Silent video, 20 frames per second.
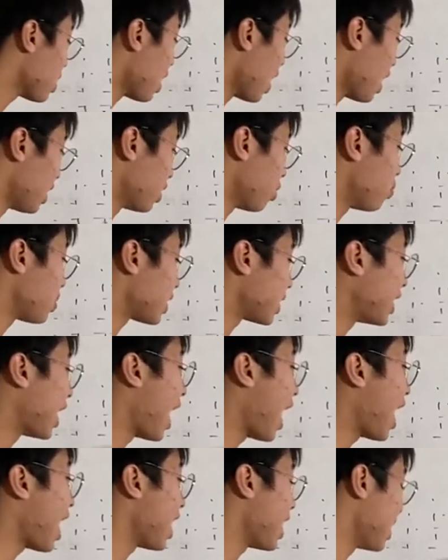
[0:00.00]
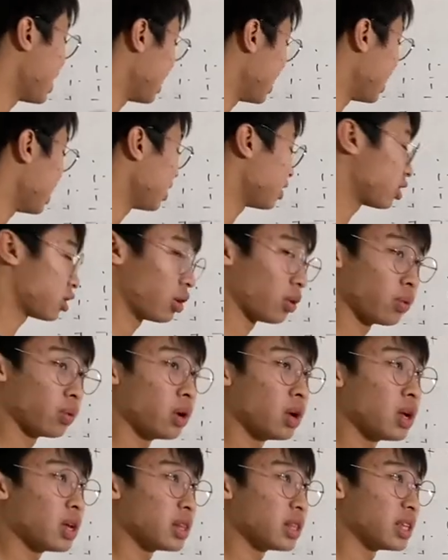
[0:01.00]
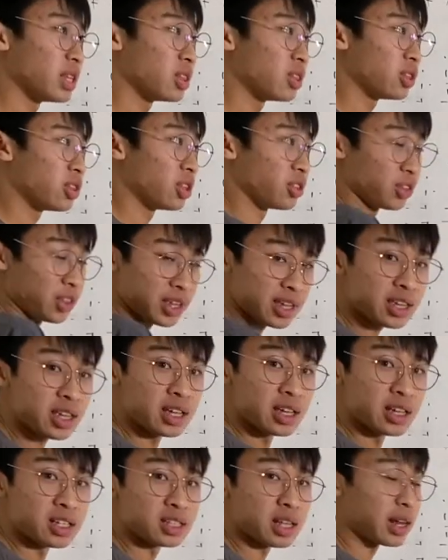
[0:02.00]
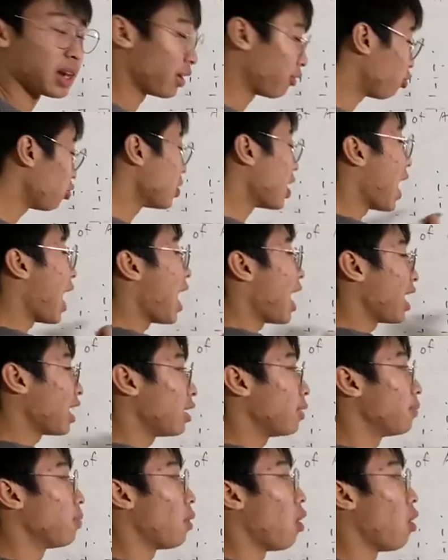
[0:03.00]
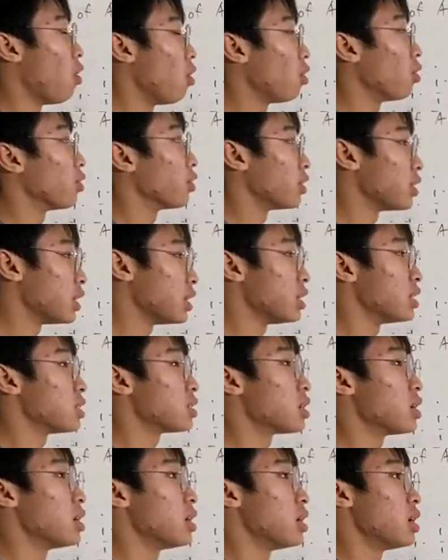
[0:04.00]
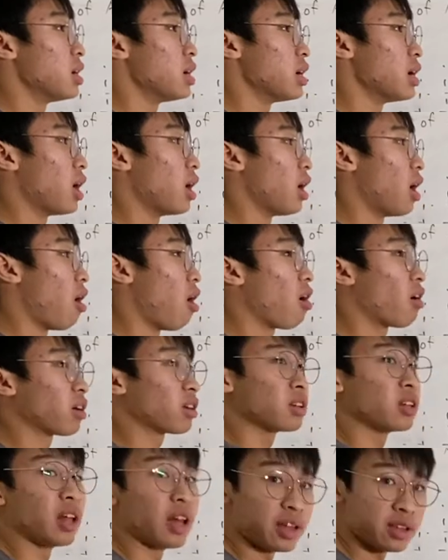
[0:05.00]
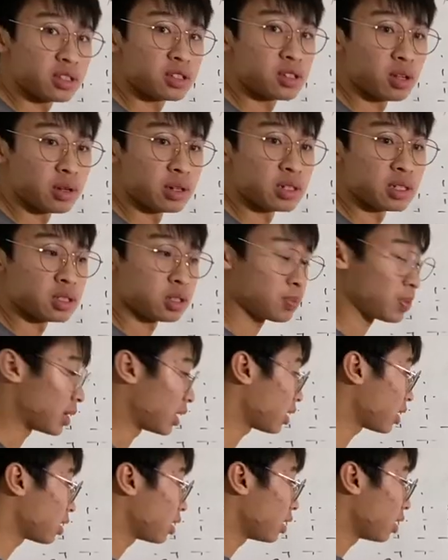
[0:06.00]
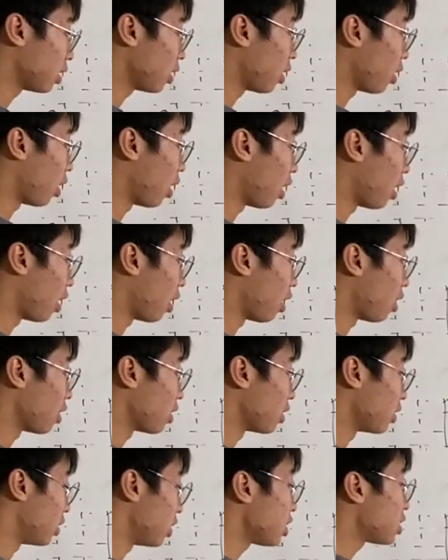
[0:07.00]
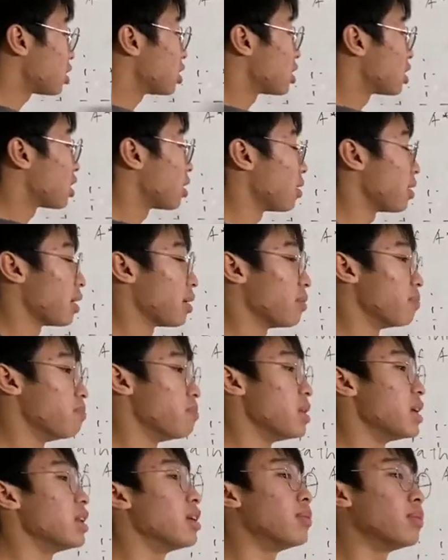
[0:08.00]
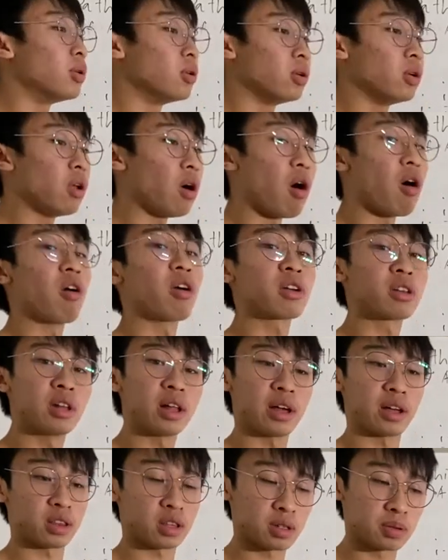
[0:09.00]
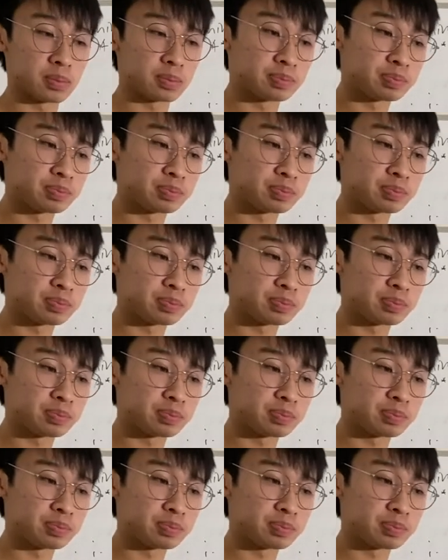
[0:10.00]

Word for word: And then we can, so the, the thinking is that if we add up all these uh, arc lengths, so to speak, uh, this is the minimal arc length